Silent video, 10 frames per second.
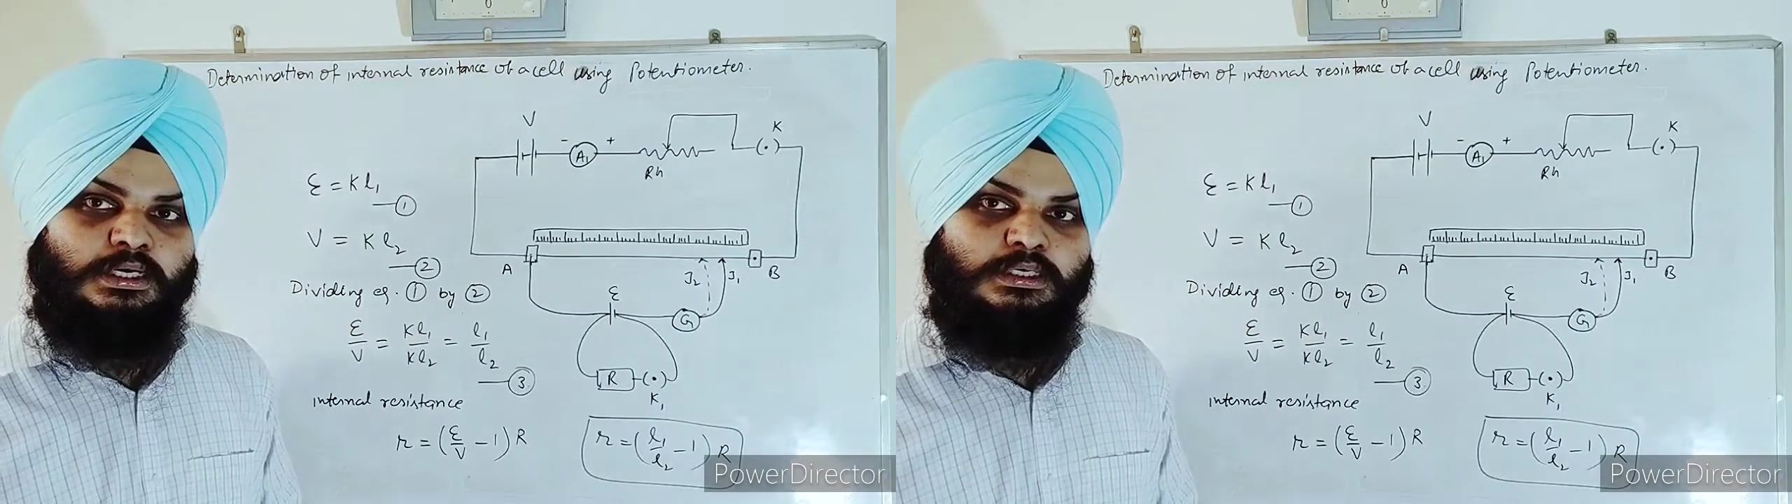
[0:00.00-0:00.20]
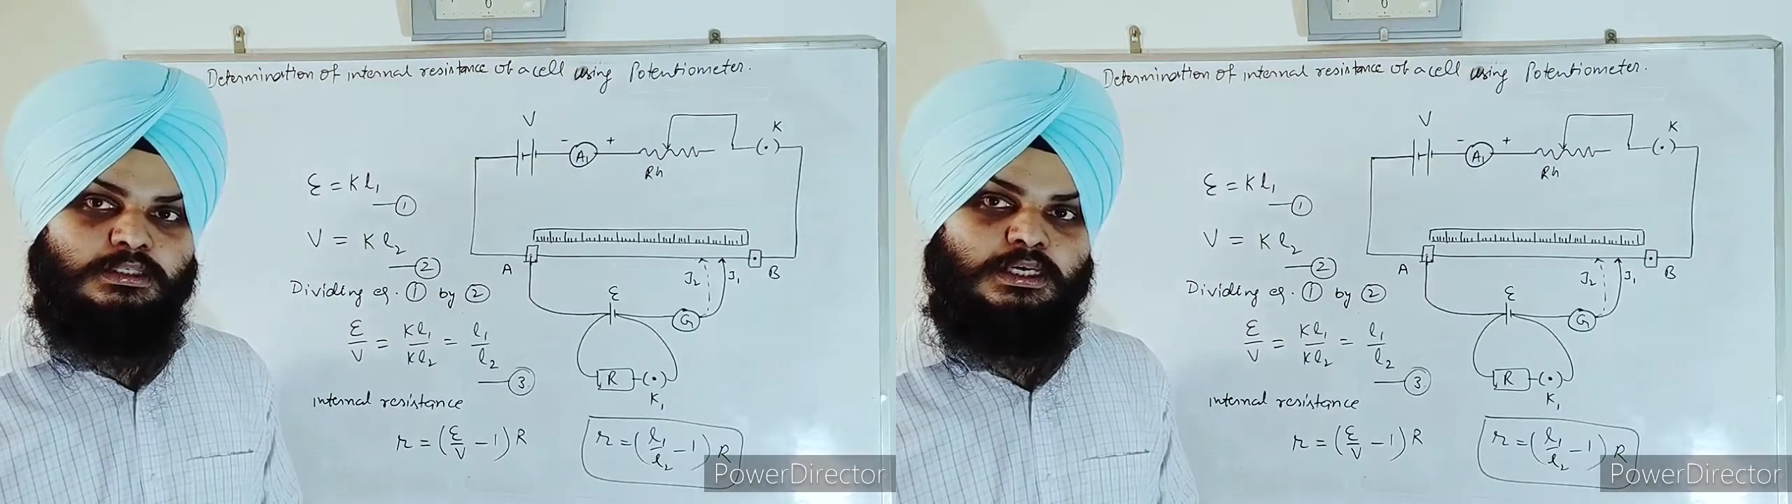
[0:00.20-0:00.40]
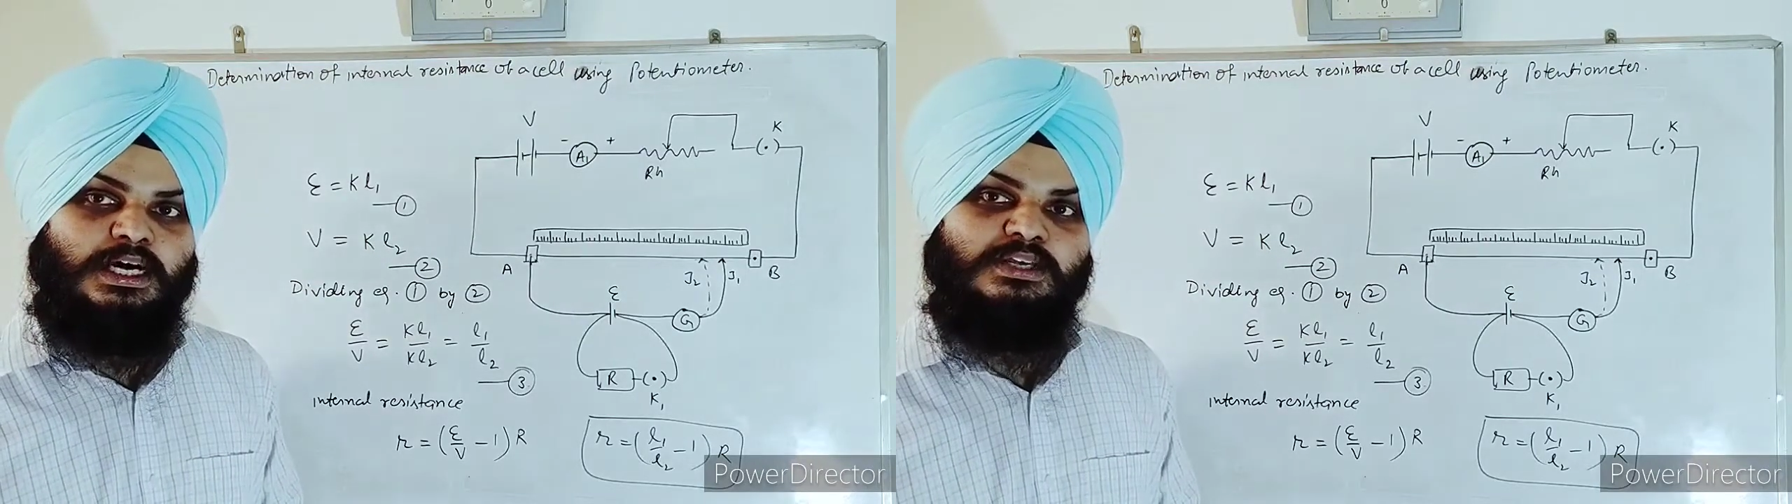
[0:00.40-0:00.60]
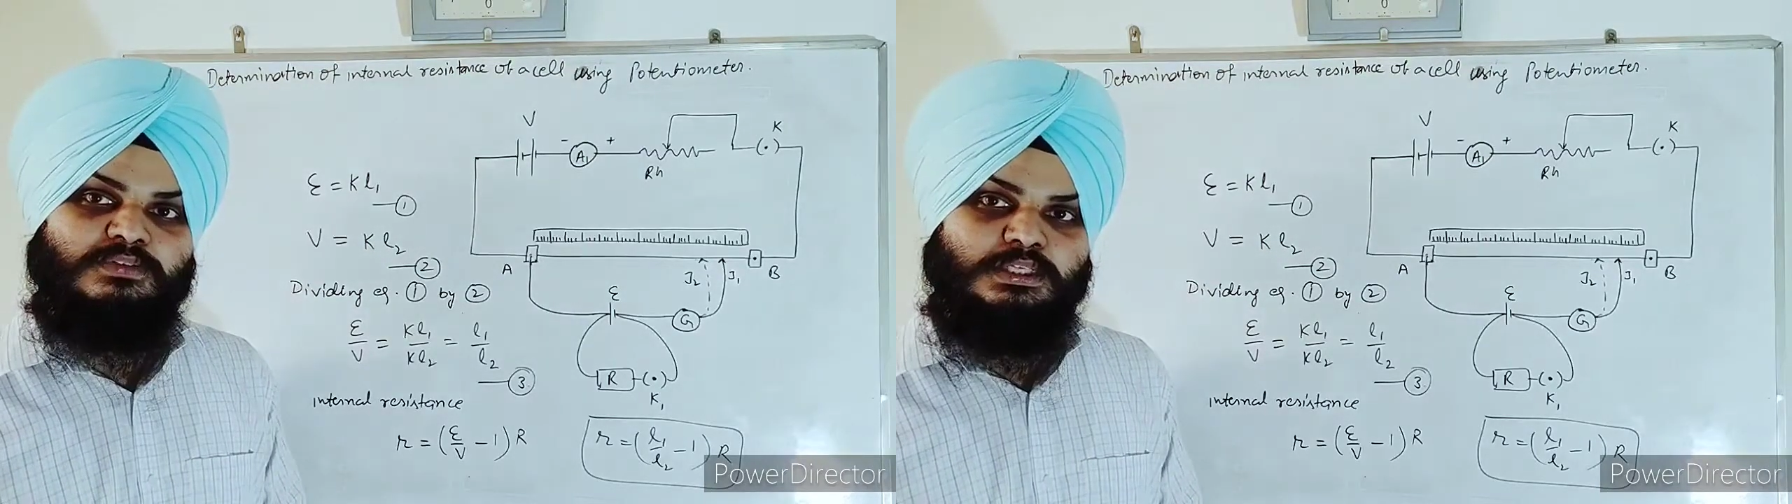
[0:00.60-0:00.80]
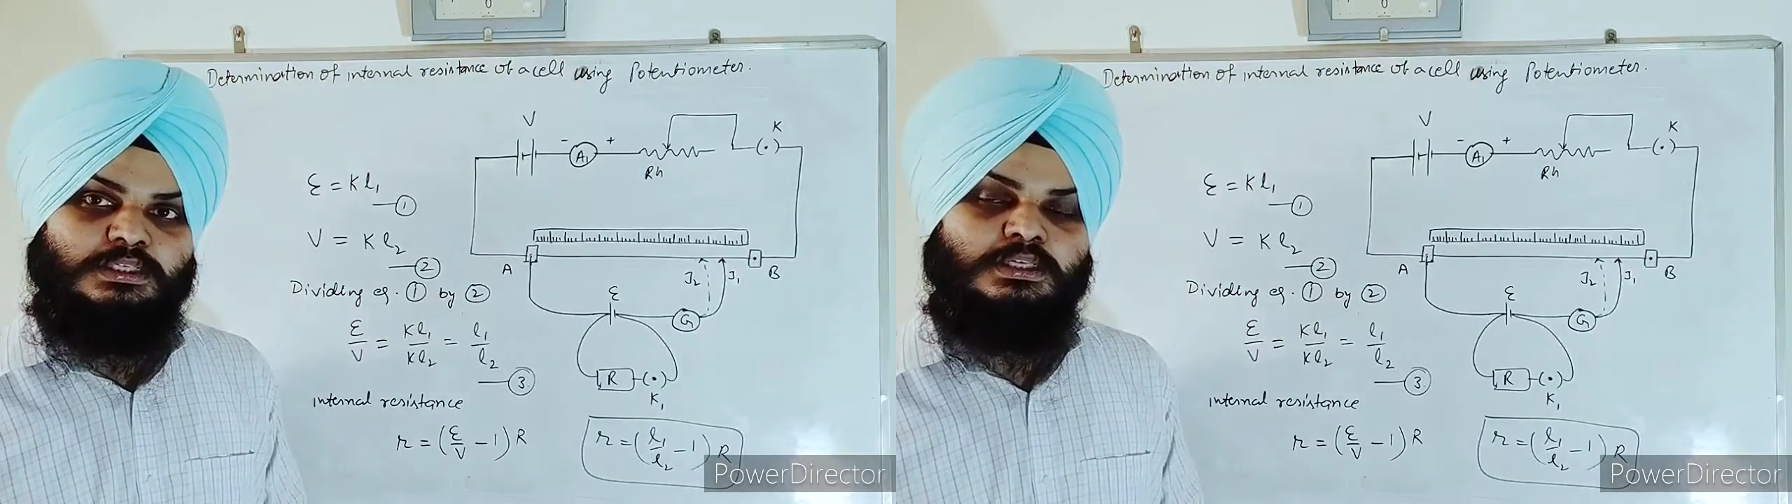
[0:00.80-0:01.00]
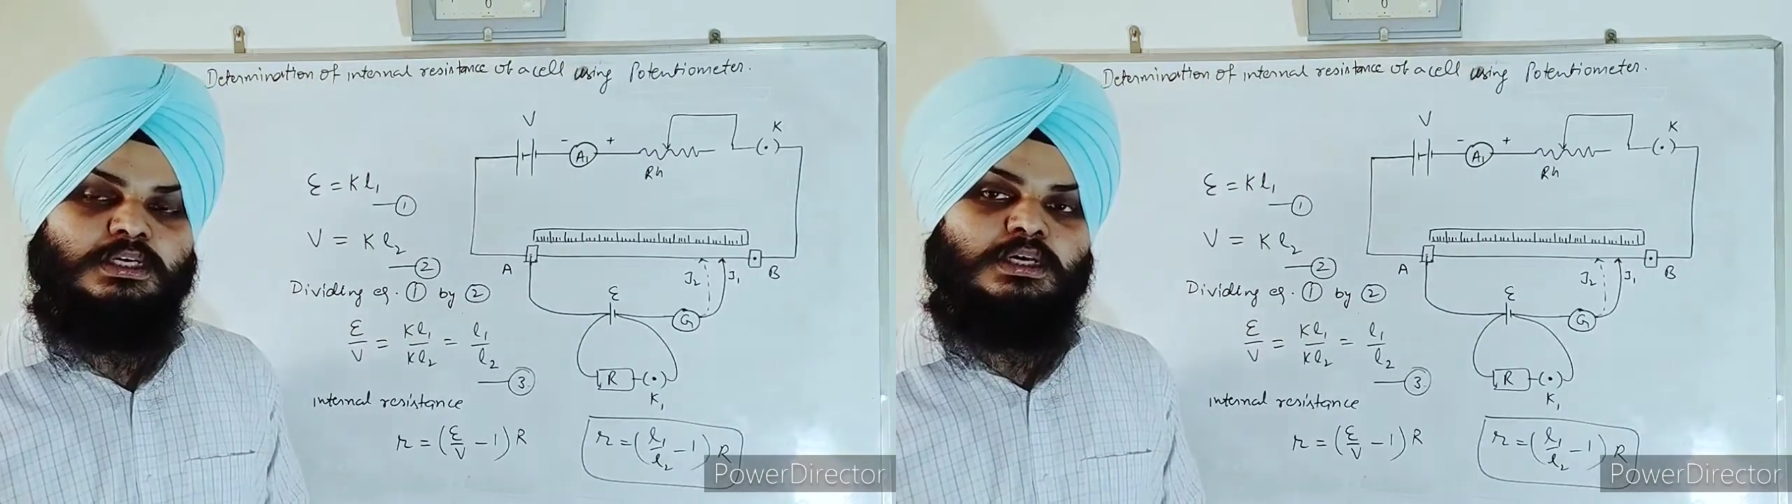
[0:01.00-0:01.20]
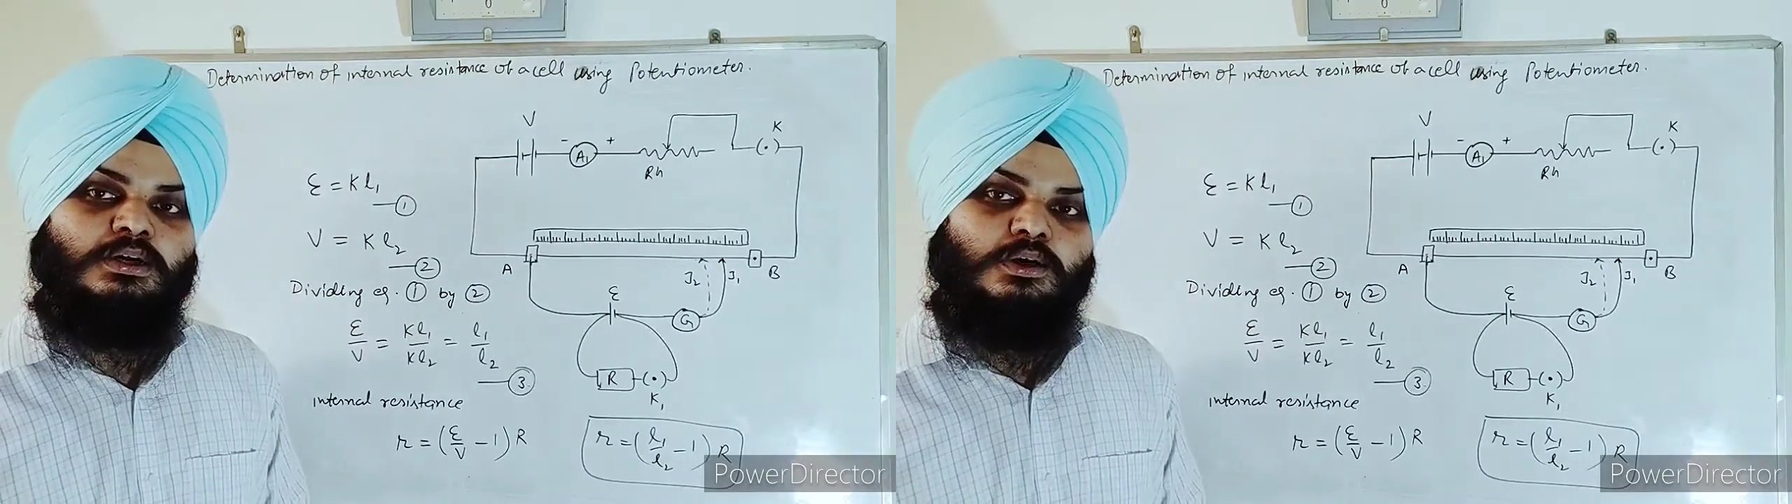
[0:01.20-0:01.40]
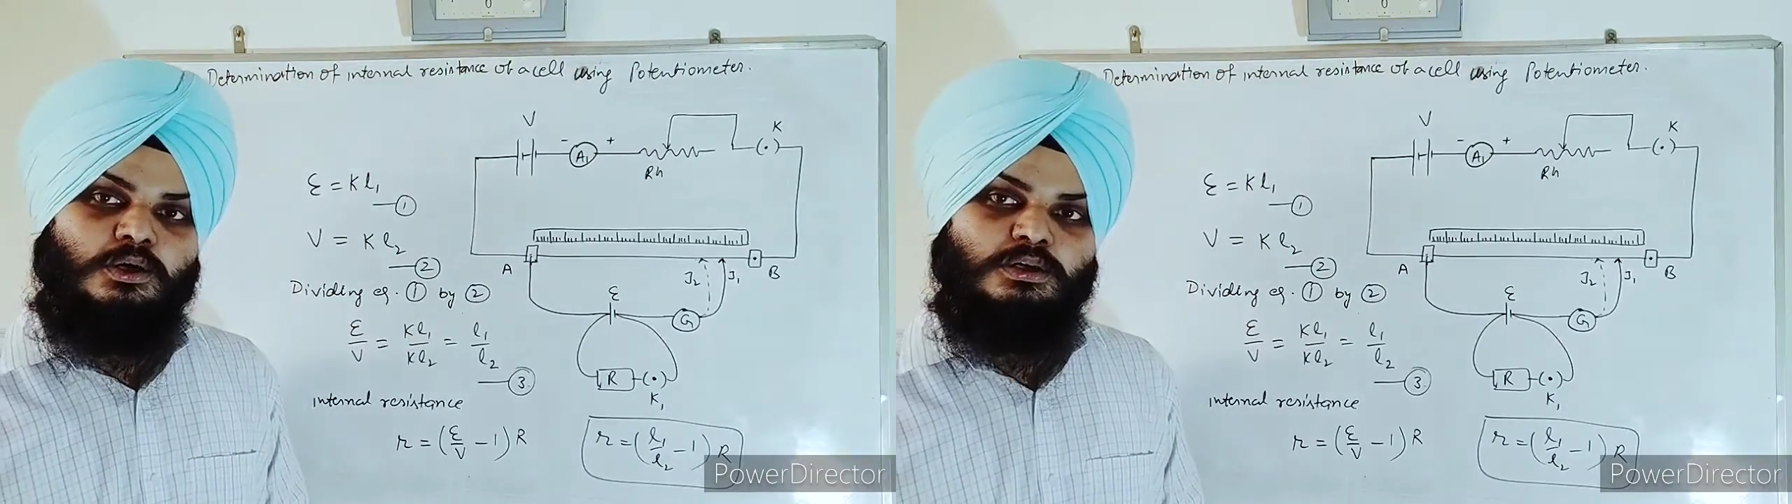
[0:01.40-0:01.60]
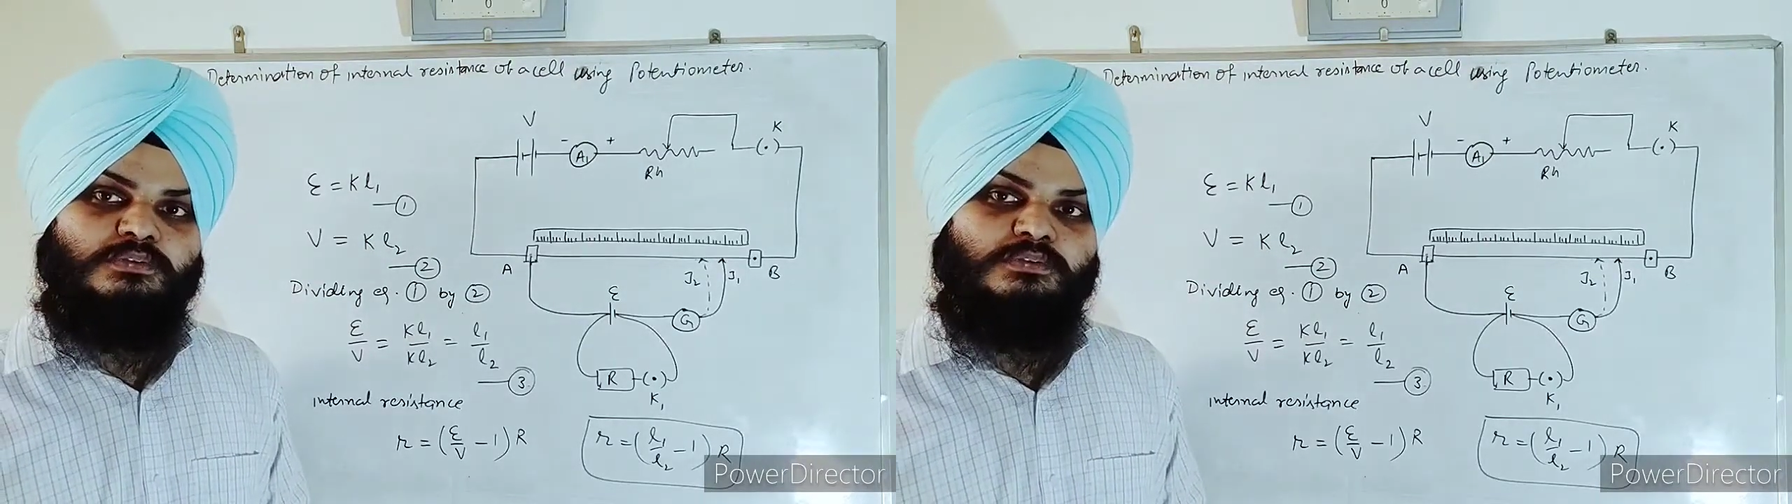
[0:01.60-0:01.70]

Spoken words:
I will always